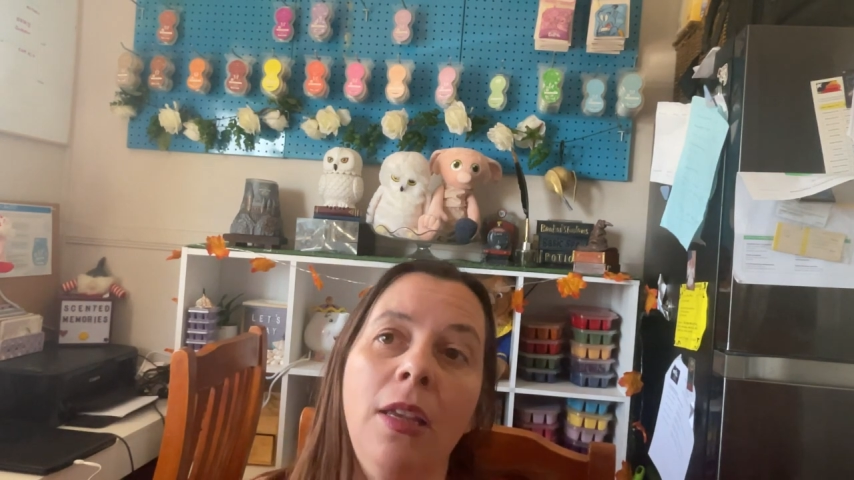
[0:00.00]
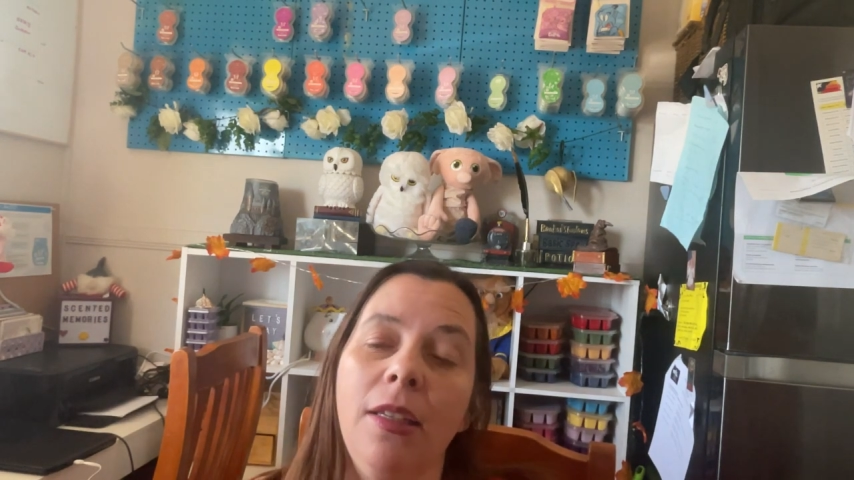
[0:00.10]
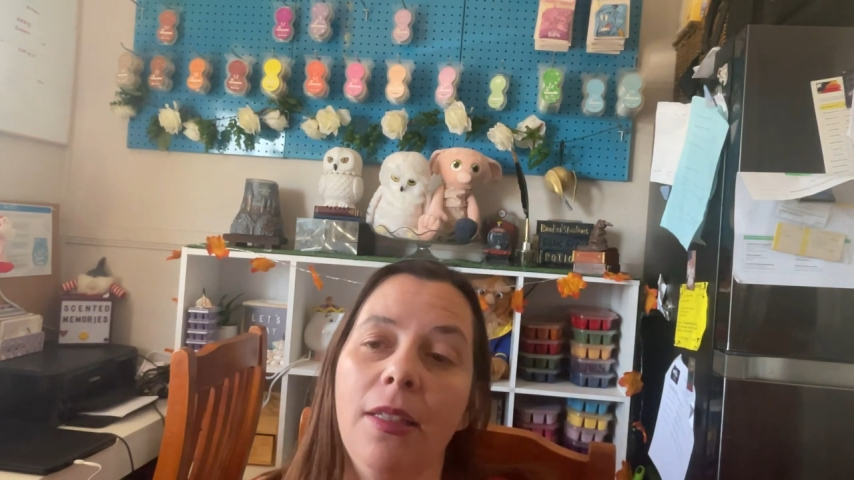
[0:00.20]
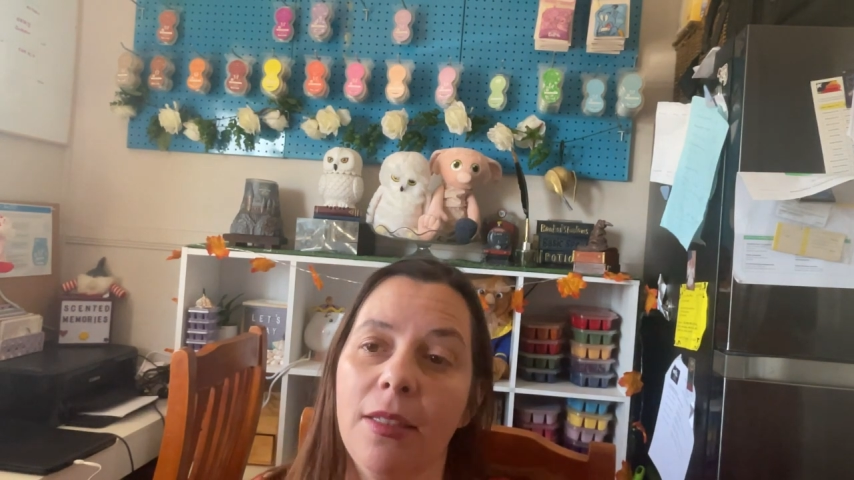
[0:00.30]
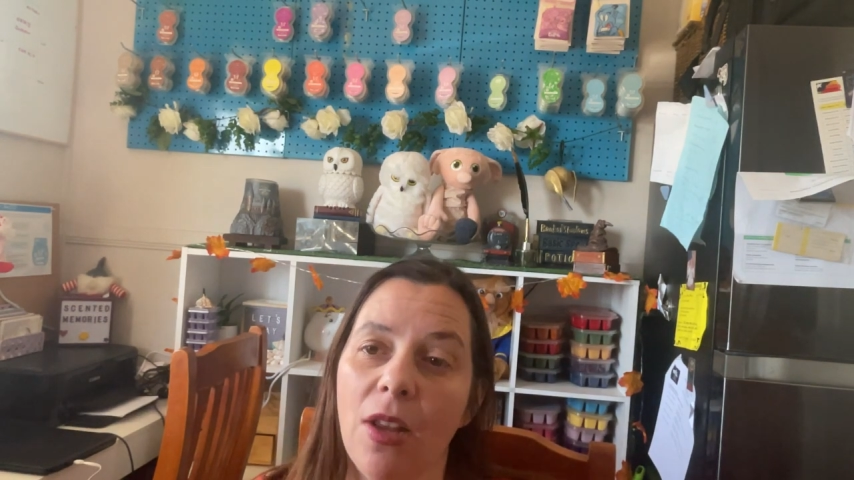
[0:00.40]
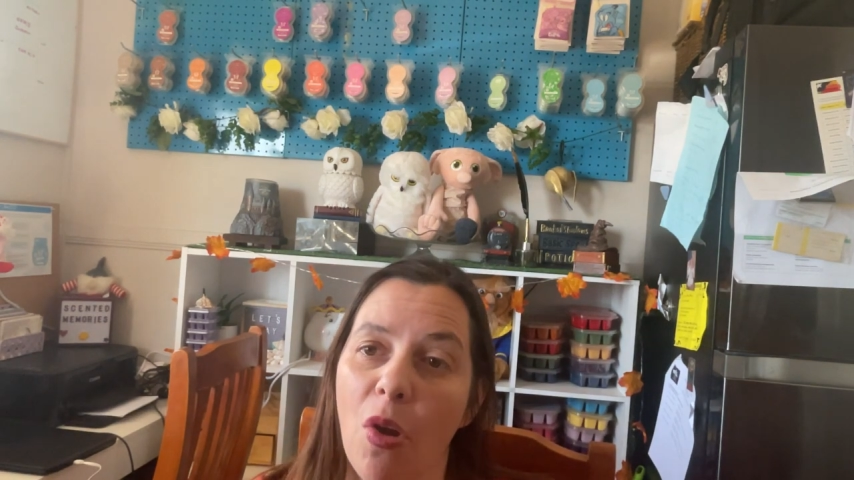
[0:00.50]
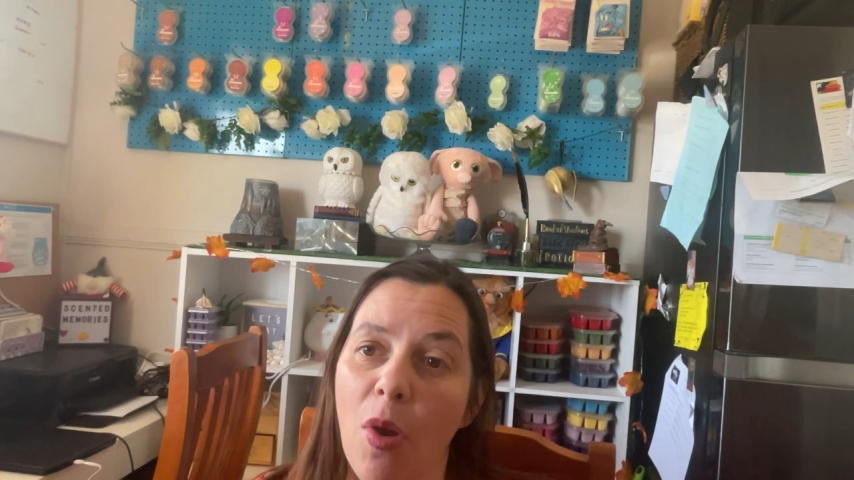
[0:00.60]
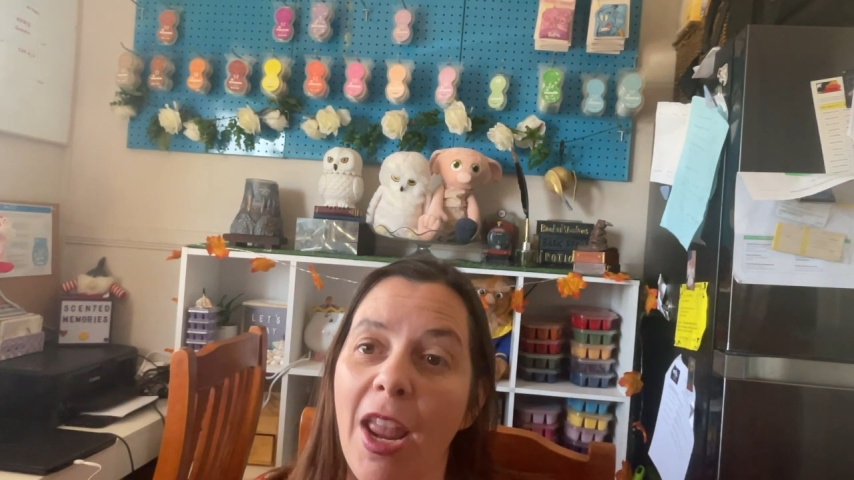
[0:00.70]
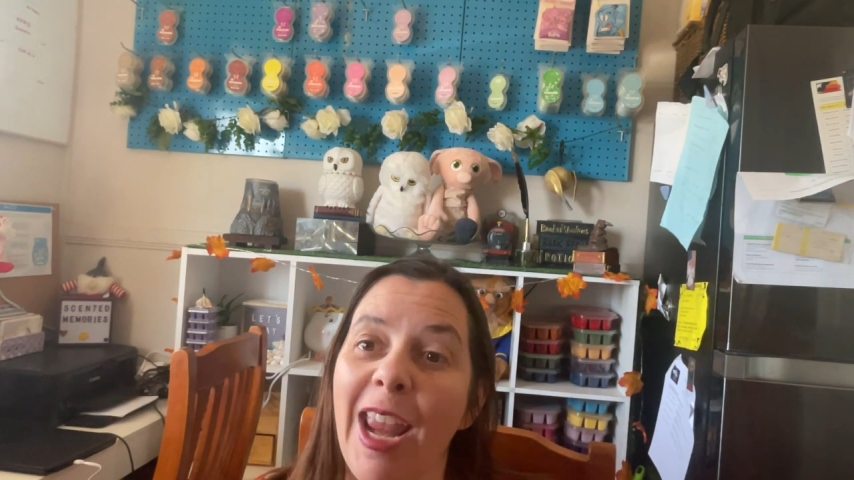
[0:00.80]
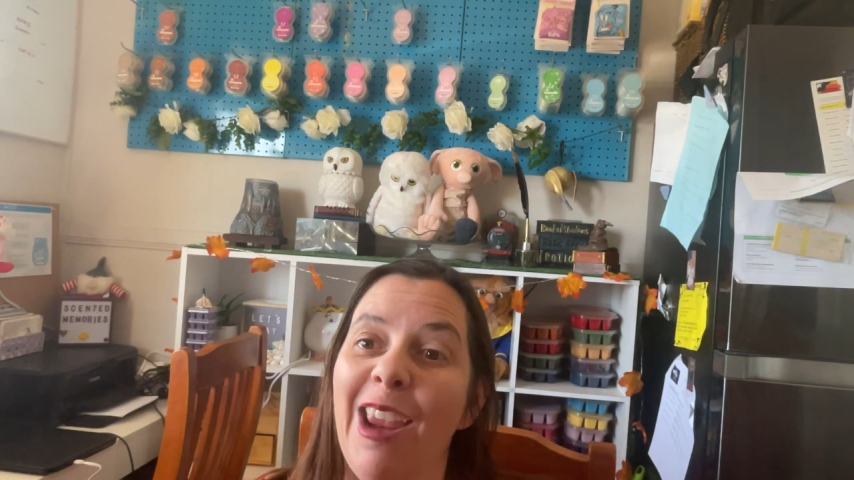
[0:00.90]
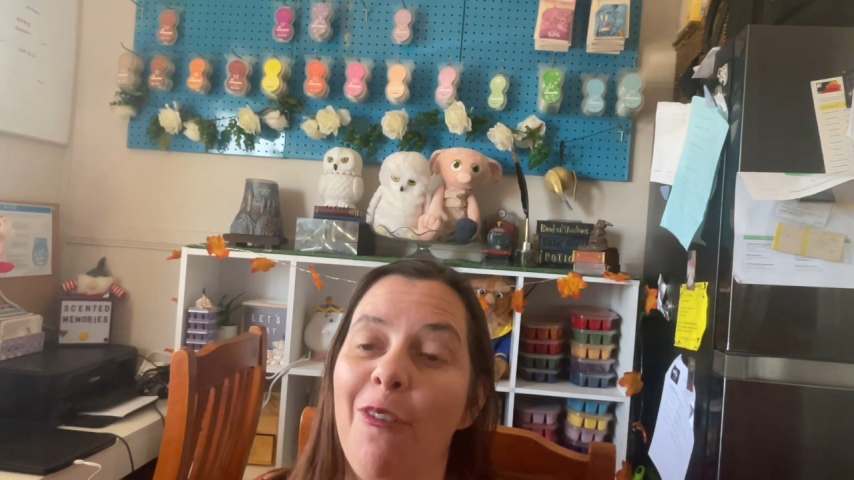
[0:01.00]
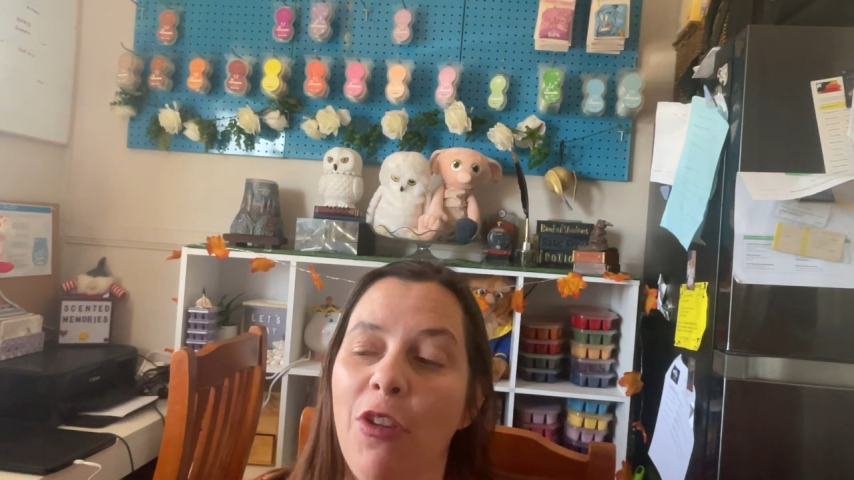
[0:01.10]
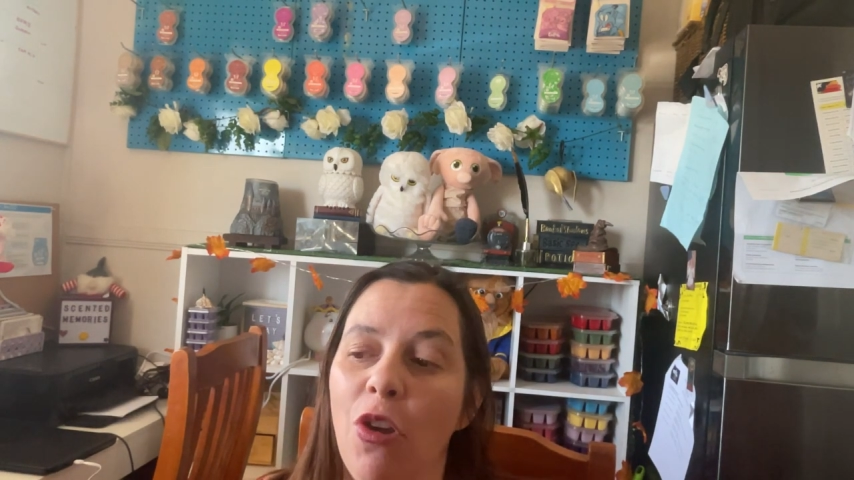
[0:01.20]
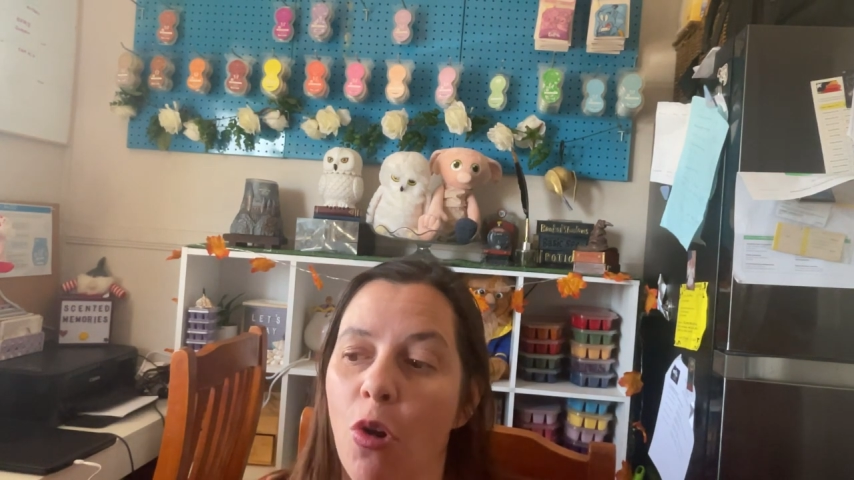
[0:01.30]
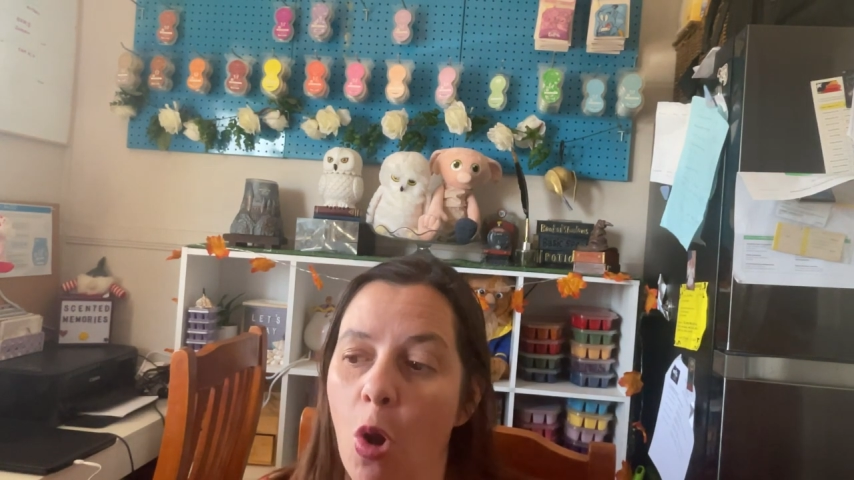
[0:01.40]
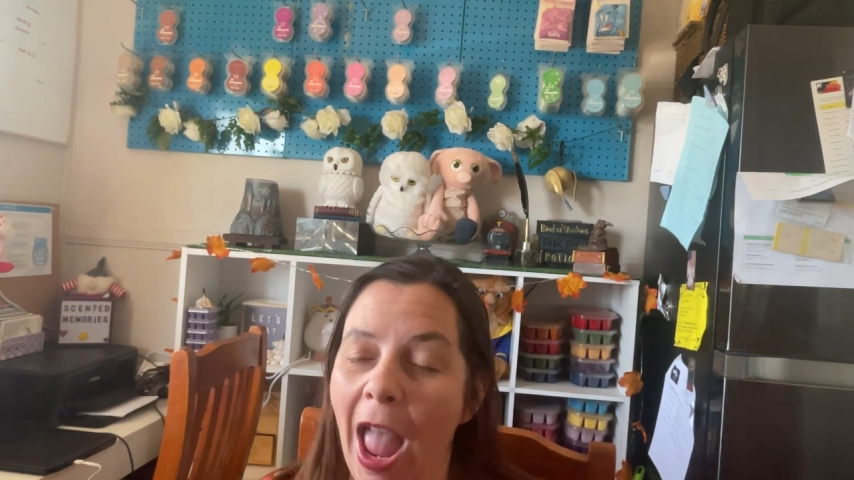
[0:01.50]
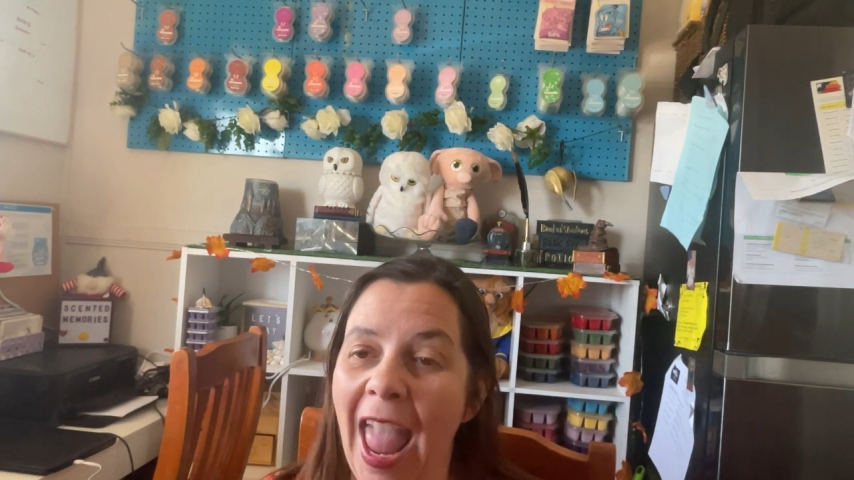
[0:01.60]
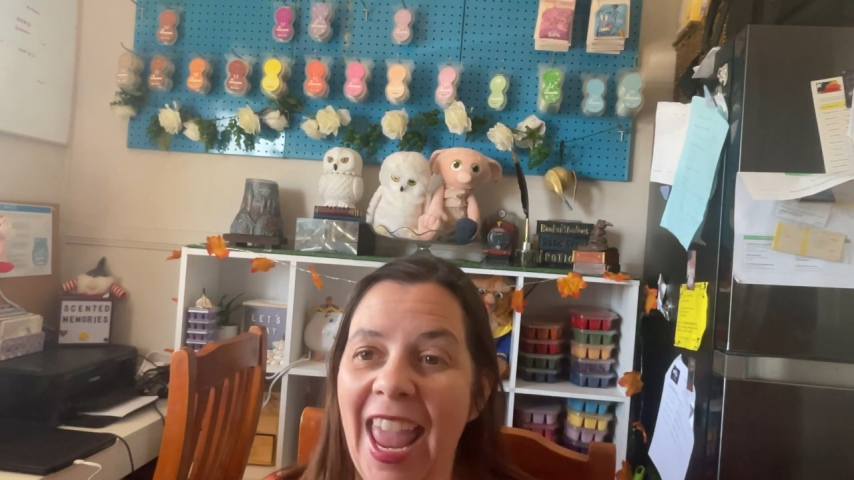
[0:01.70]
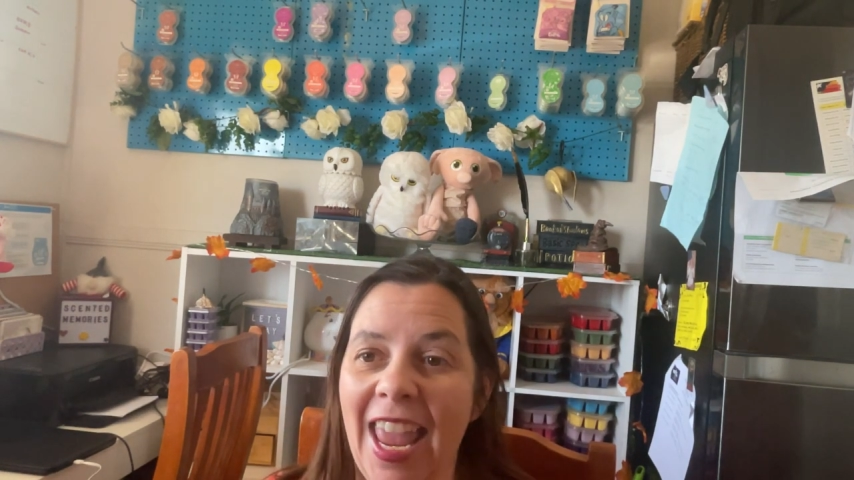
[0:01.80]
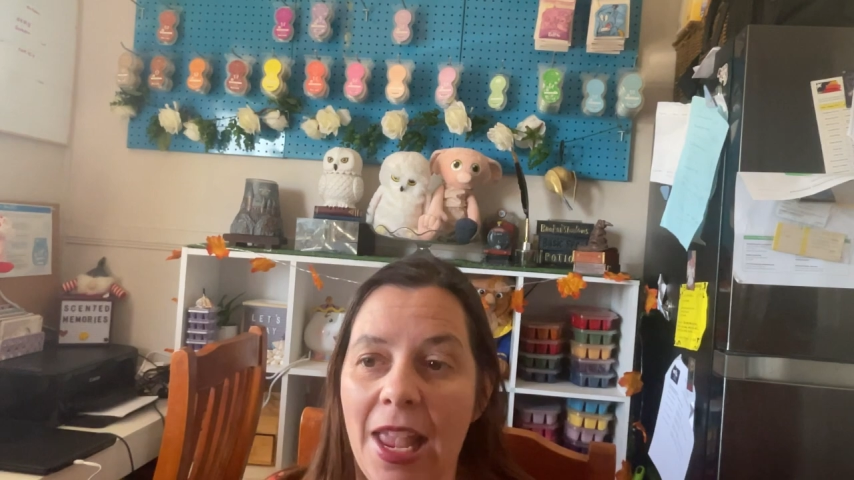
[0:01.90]
So if you're
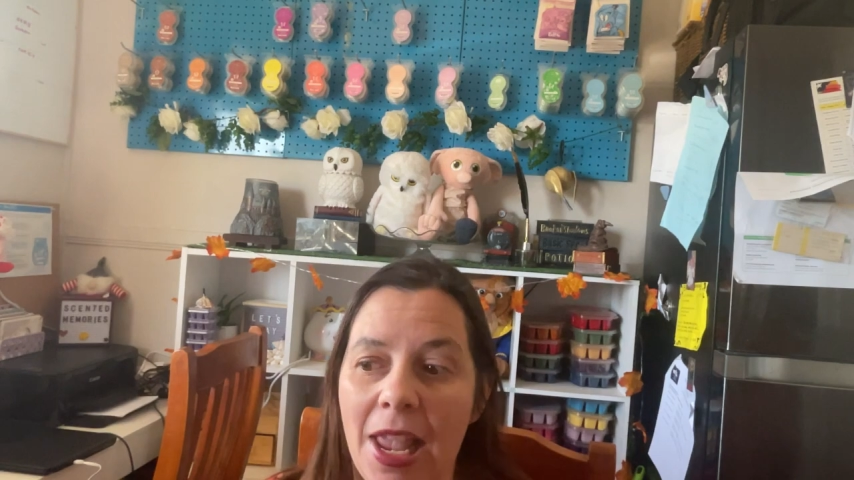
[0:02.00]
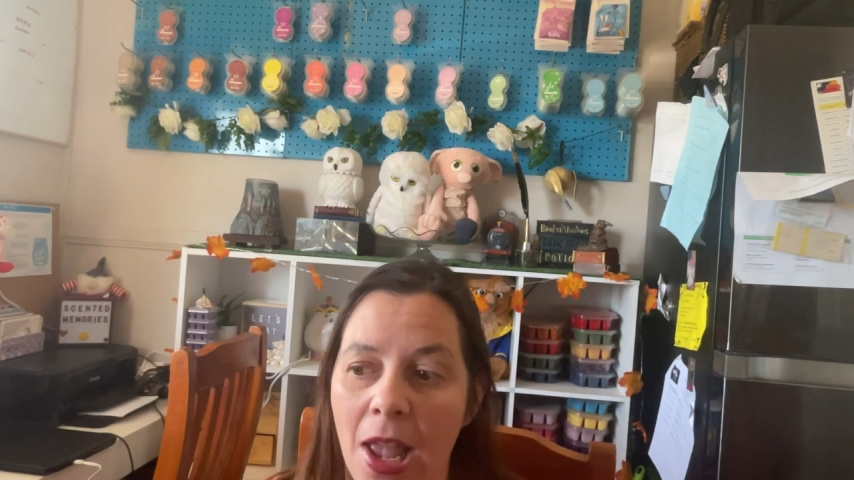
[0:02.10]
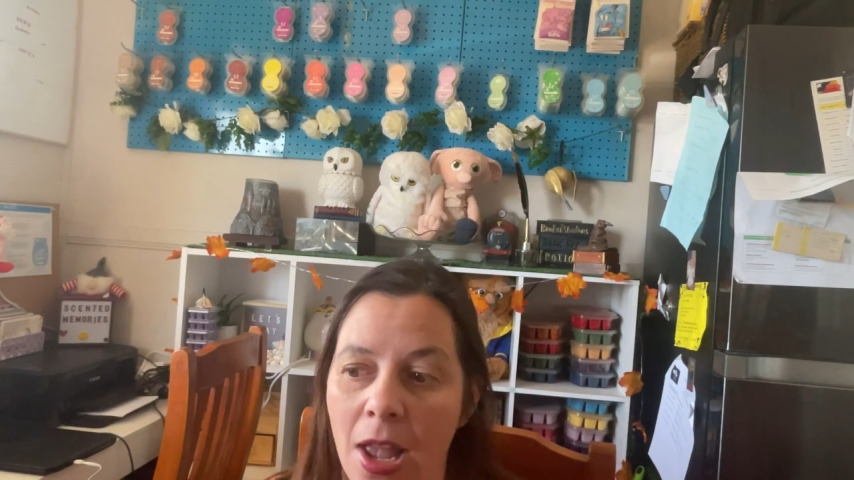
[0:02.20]
a